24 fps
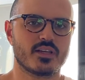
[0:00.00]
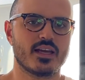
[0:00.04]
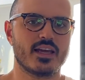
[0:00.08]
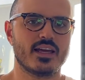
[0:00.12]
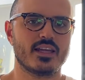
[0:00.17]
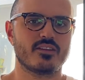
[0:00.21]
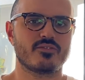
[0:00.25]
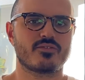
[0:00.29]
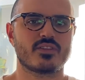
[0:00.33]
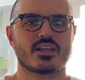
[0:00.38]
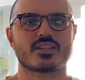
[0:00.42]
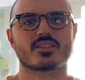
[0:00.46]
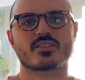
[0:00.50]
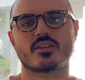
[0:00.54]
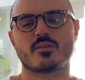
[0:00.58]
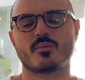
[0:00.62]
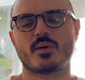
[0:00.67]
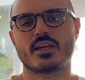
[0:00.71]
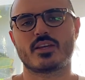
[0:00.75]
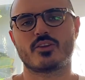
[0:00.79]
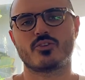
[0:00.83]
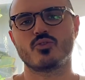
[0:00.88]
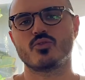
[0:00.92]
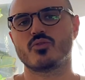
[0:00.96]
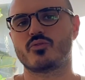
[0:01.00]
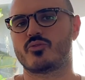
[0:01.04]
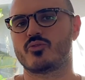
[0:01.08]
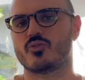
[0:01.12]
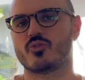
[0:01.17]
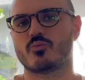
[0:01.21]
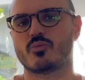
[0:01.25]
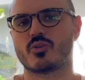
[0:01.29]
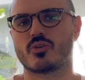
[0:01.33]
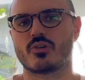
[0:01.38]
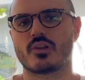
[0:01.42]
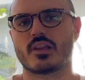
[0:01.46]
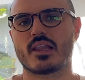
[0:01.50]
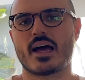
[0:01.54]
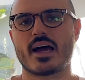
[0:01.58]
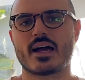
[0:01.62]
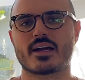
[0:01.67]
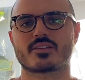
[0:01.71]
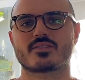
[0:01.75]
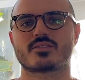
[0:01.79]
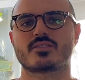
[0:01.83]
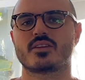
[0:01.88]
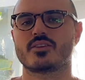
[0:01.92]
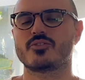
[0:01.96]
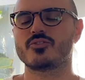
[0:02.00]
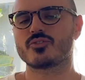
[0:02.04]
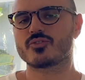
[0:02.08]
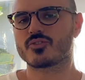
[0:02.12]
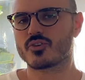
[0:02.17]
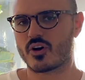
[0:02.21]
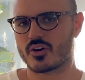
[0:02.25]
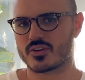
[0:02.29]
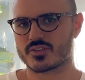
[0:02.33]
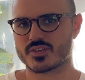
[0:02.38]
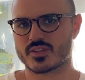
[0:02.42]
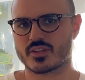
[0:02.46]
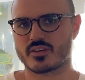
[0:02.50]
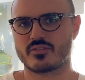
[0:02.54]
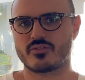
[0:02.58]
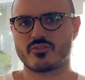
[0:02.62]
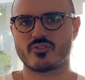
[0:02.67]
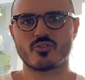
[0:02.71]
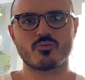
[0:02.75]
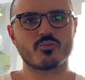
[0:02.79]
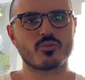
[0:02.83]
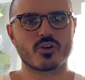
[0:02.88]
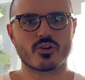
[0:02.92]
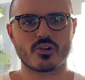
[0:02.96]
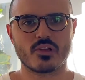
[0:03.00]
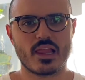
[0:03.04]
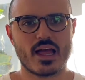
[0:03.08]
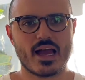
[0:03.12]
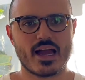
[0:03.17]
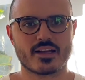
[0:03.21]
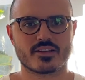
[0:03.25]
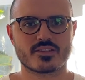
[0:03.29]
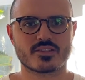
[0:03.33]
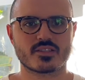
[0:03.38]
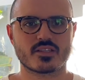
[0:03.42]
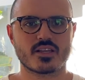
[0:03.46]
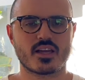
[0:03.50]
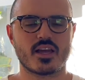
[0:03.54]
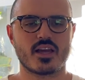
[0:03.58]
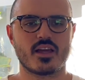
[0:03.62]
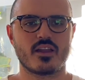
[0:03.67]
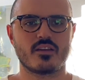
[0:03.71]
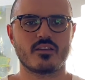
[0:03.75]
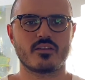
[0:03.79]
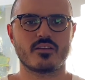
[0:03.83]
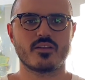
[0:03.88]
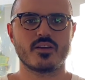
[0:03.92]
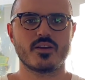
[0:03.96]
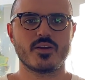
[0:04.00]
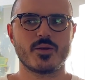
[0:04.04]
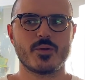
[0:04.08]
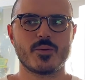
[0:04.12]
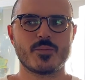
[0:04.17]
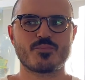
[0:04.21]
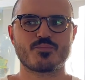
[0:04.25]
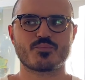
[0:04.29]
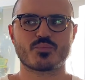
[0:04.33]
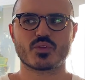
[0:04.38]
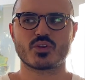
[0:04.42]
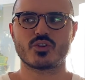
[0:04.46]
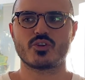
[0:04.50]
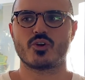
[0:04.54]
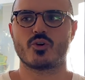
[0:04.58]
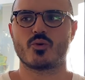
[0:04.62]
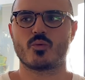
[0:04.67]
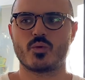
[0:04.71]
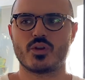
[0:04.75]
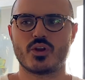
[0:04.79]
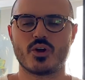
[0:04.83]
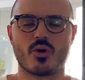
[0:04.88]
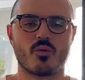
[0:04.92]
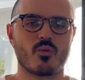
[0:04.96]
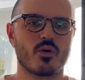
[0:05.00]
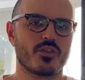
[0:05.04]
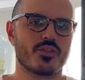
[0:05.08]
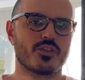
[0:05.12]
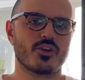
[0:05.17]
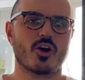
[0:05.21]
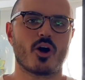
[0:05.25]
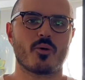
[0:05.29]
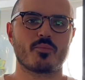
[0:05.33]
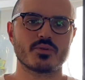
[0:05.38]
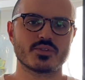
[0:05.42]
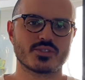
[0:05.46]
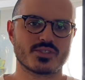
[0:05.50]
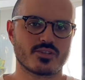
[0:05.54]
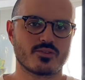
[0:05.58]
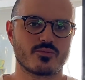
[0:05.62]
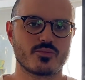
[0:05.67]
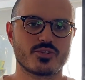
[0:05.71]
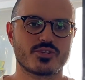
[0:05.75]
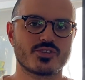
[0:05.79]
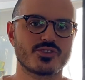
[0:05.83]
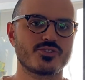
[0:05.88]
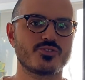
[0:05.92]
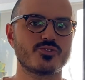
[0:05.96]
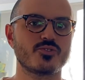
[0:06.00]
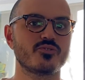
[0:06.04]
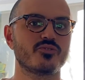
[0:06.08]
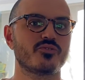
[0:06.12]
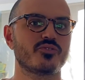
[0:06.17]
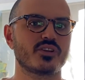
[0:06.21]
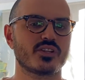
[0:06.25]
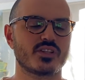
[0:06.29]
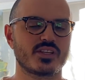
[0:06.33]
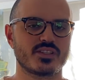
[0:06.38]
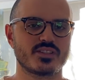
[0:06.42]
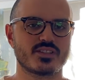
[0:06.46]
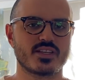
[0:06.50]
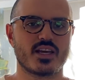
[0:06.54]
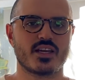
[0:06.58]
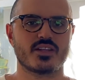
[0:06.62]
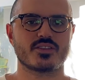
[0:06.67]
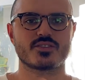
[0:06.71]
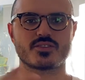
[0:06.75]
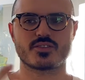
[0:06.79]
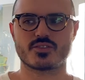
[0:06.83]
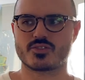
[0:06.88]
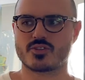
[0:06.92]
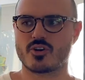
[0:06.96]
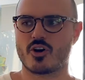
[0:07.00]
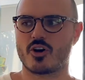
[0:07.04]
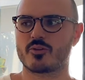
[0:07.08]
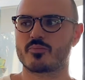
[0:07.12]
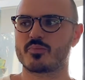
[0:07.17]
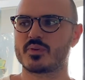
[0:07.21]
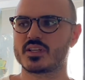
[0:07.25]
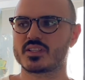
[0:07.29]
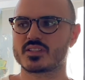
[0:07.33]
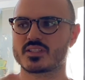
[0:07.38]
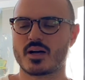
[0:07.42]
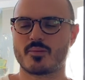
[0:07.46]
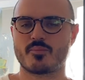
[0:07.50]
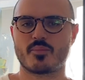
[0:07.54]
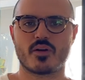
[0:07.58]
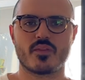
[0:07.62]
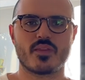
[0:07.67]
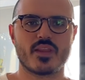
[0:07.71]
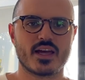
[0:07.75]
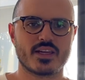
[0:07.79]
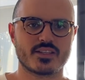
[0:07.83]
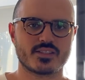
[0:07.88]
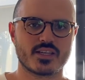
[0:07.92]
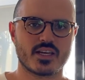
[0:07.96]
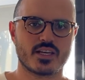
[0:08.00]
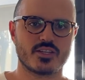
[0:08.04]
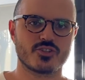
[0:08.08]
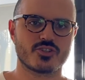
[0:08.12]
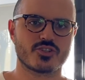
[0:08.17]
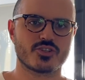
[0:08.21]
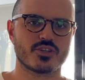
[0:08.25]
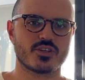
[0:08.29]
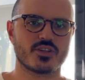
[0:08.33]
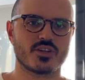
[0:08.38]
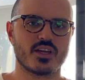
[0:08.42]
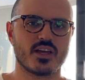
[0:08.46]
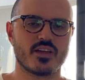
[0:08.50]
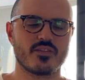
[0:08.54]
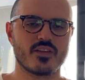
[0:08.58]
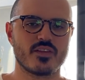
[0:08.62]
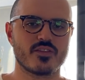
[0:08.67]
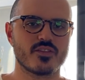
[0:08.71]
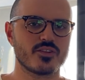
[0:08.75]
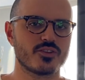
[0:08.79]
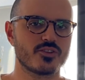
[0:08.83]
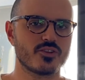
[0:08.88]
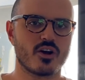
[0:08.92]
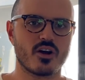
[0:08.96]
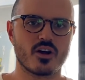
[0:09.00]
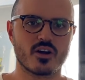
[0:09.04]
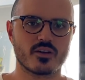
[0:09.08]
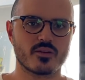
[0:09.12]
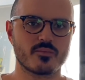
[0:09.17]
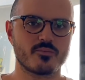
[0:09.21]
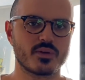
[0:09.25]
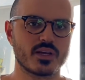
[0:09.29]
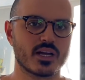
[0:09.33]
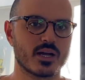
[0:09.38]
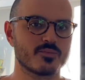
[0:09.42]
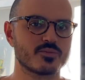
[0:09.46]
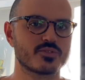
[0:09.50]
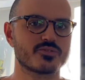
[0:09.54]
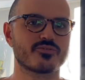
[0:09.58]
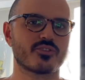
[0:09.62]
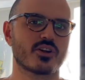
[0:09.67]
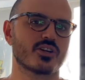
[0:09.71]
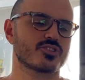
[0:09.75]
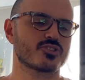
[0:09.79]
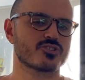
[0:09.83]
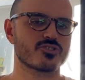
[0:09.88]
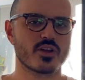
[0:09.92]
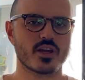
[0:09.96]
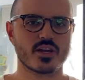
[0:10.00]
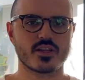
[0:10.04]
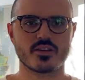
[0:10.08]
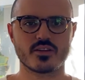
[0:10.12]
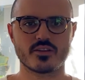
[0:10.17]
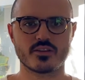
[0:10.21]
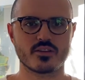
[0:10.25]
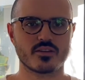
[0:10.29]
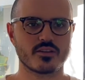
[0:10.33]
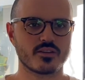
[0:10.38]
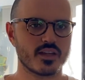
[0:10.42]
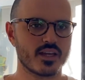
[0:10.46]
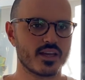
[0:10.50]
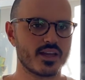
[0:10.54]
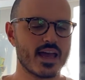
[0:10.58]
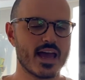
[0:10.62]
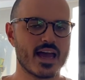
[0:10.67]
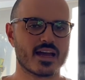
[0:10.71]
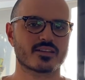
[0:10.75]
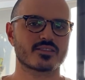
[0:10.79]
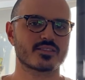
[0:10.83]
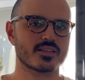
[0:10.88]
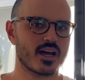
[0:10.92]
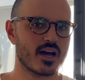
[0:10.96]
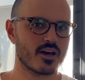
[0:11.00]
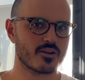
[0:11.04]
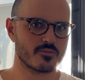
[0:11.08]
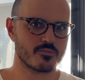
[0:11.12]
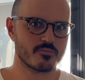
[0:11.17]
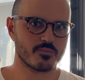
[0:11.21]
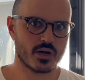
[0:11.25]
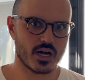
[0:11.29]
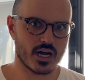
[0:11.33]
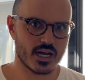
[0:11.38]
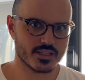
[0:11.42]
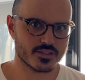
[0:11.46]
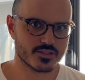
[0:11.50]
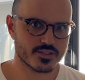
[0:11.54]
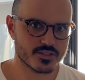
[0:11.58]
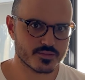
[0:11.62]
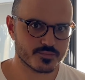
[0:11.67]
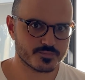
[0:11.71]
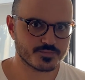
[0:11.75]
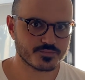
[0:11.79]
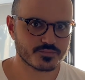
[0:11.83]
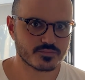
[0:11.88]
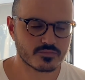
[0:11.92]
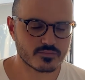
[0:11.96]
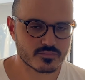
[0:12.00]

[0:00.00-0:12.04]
And if that's going to make you feel more relaxed, then your dog's going to feel more relaxed. And you know, we don't want the opposite, which is you feeling tense, the dog picks up on that tension, and then the dog becomes frustrated and acts out and bites.